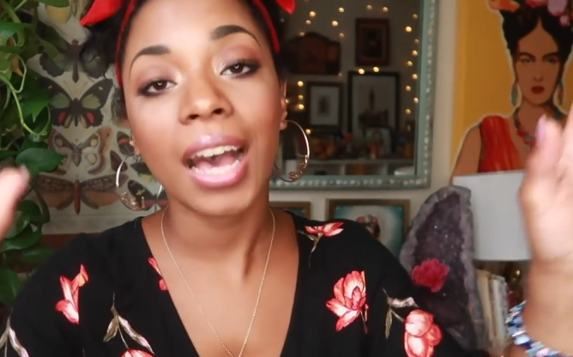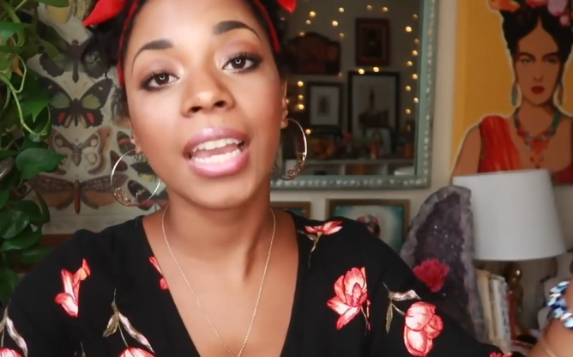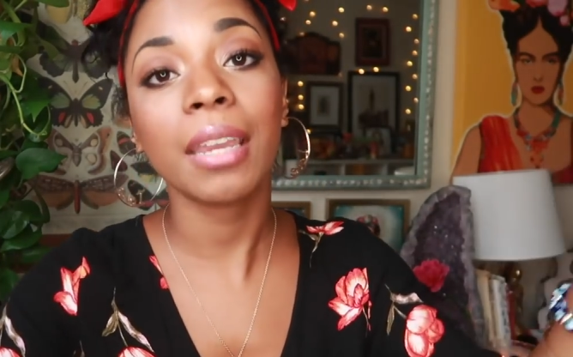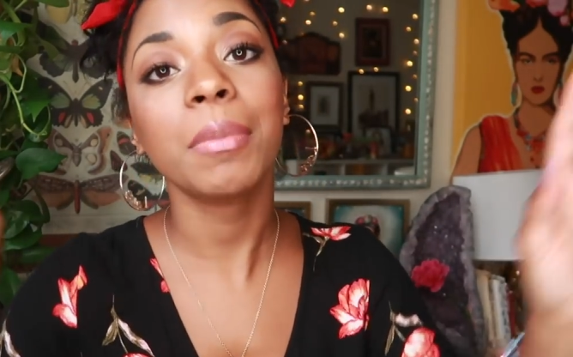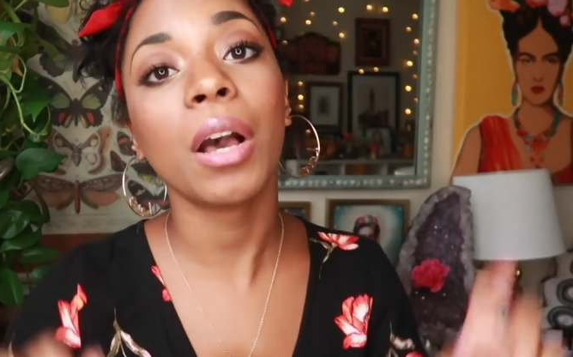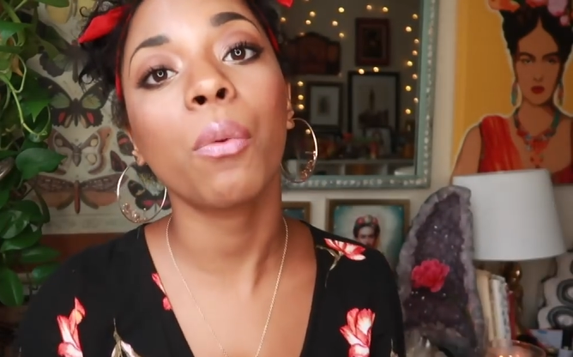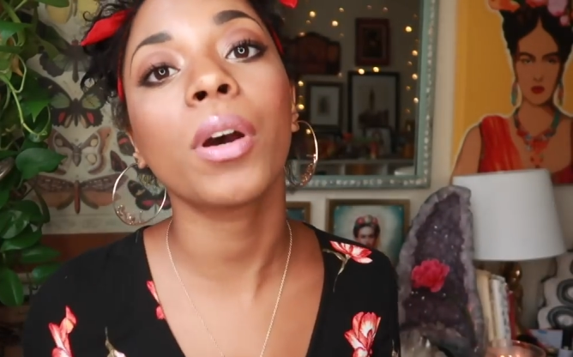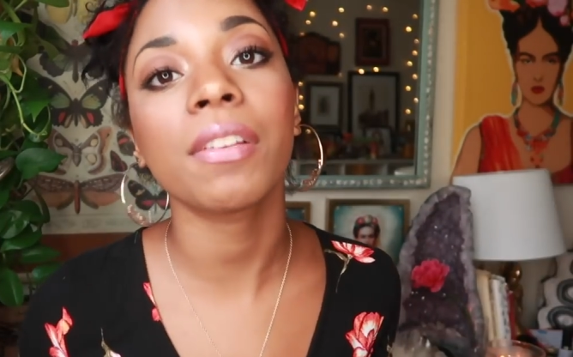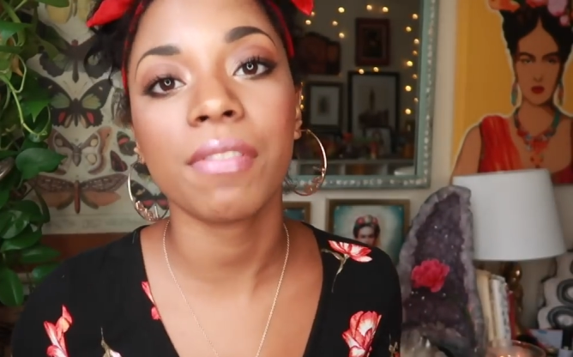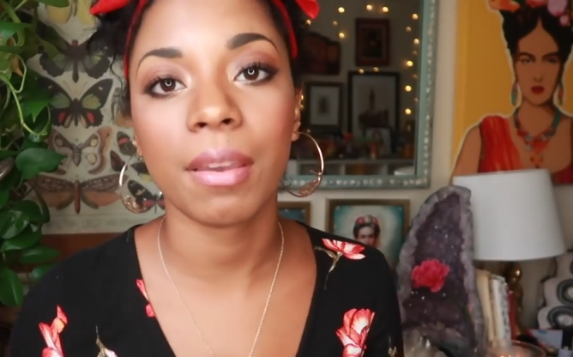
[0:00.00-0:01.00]
Speaker 1: I am not
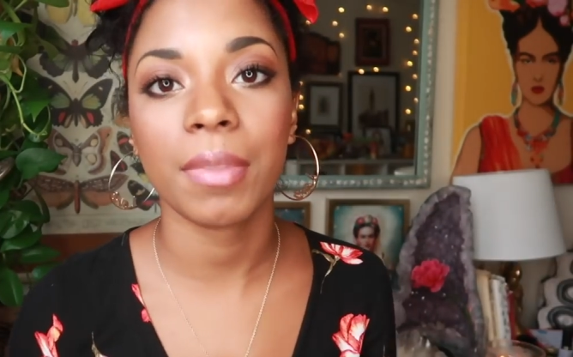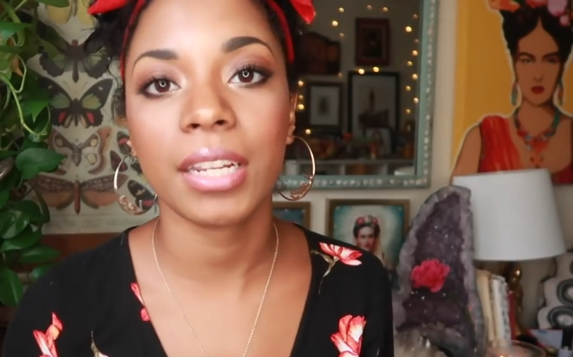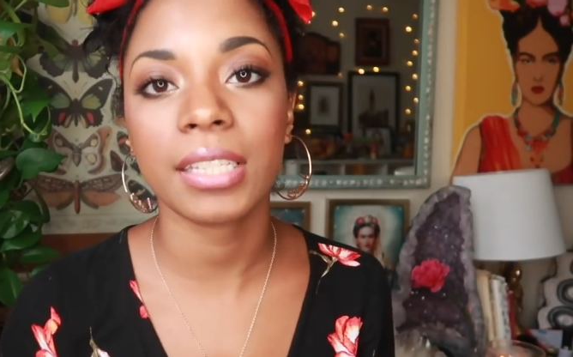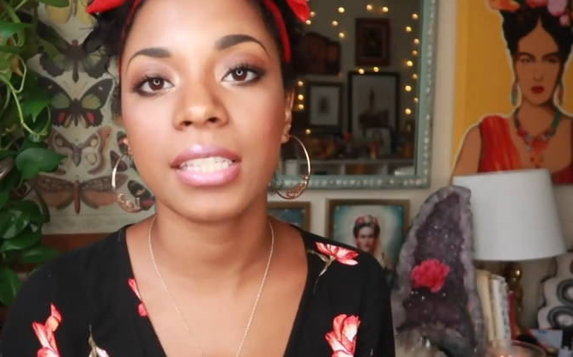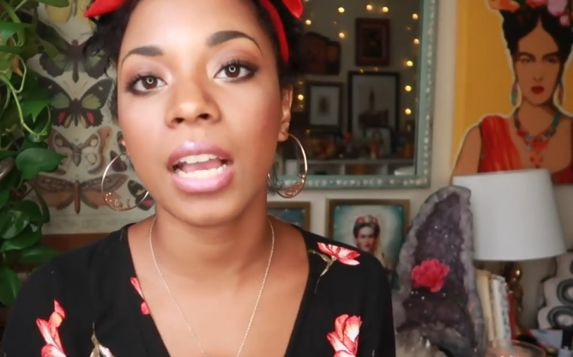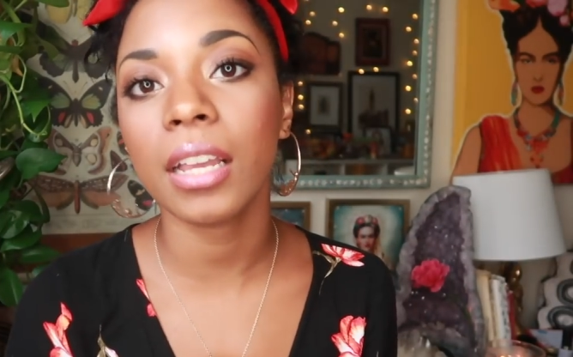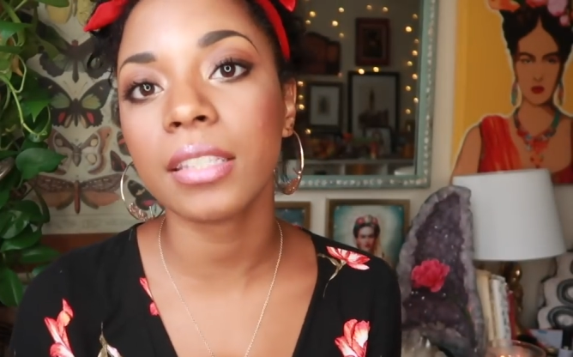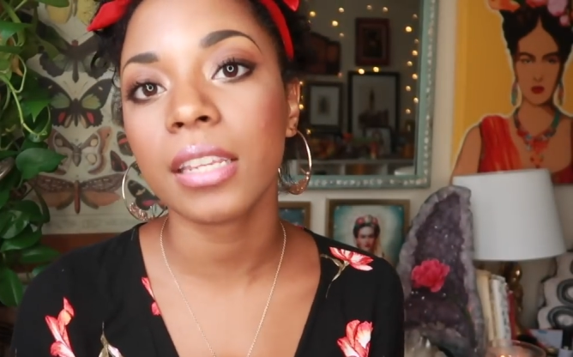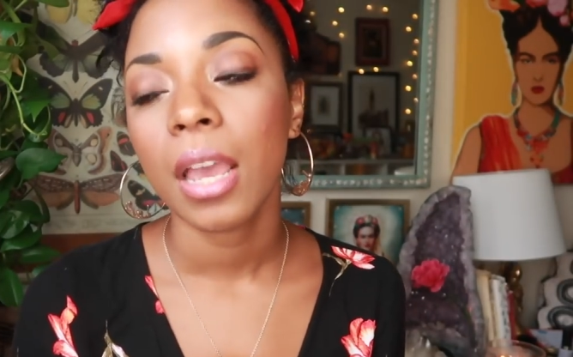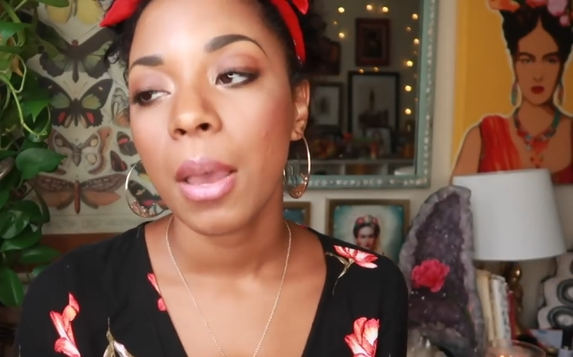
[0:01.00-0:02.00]
one of them. That is
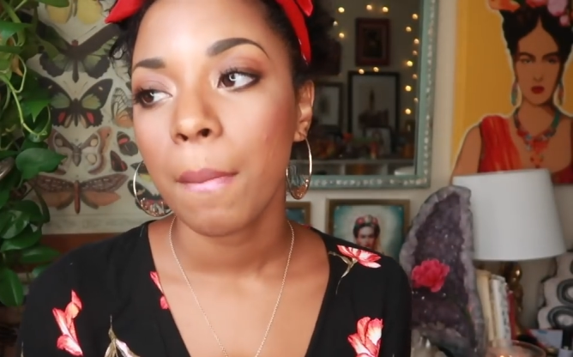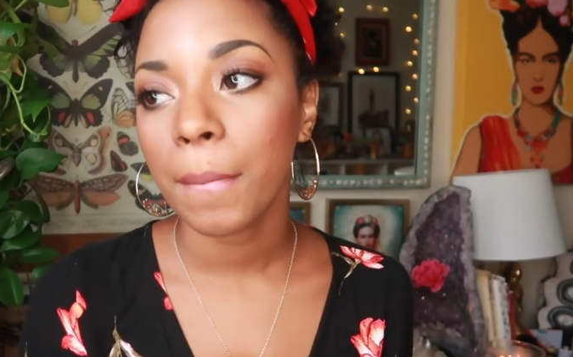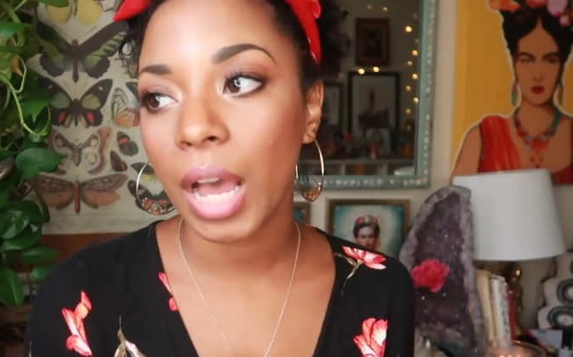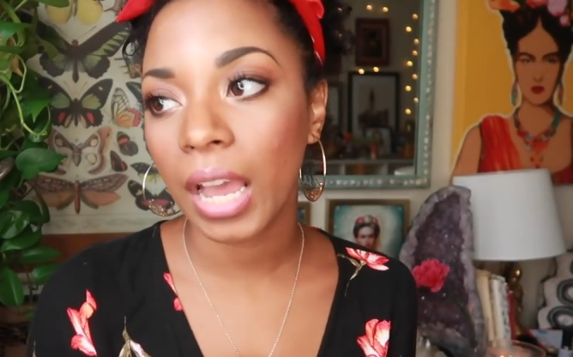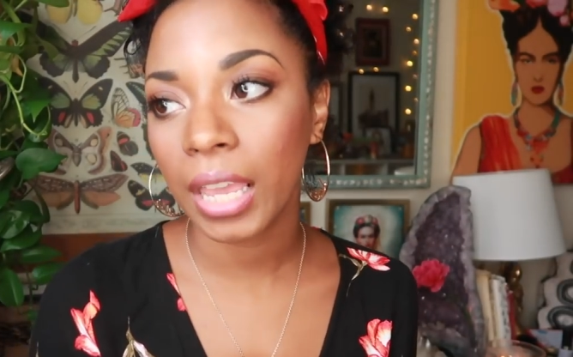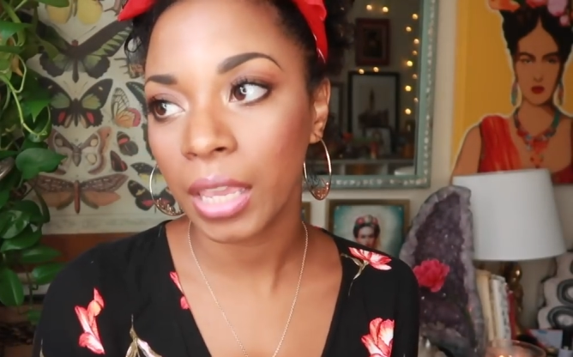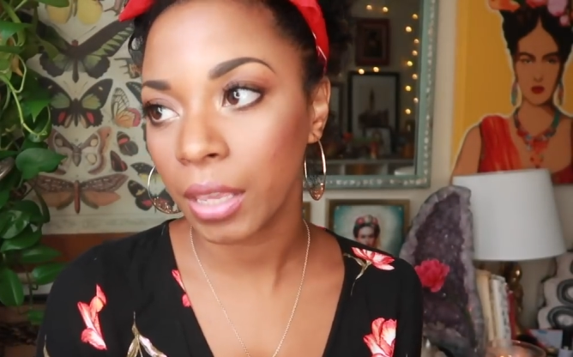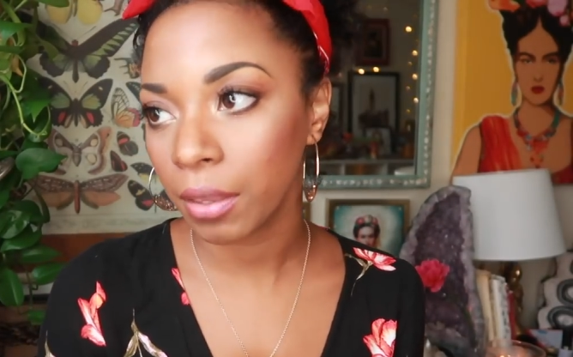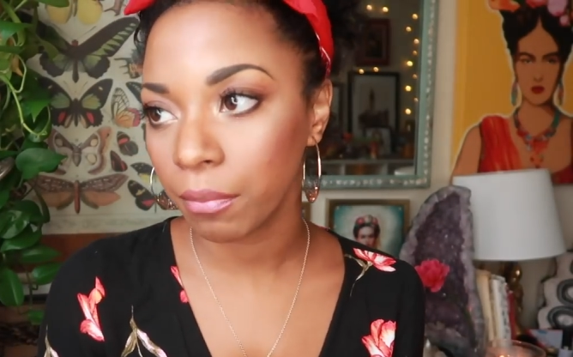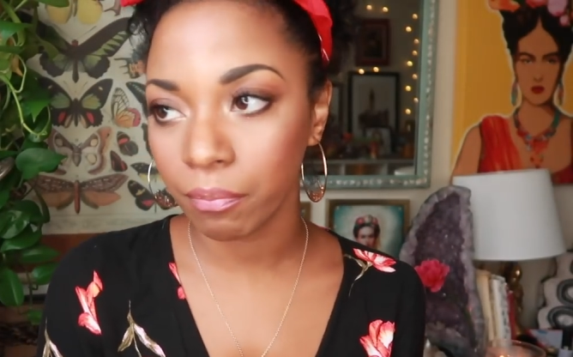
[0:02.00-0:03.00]
not
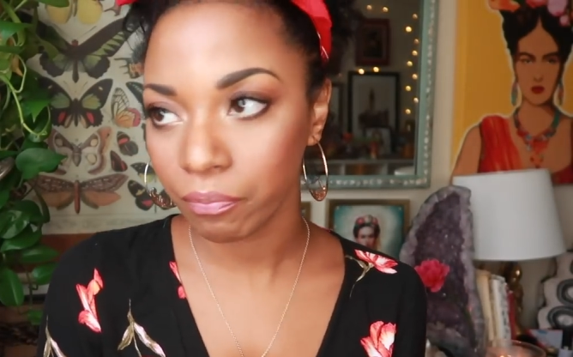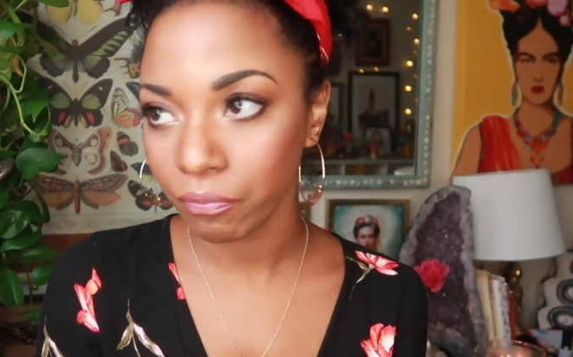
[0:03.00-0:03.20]
my,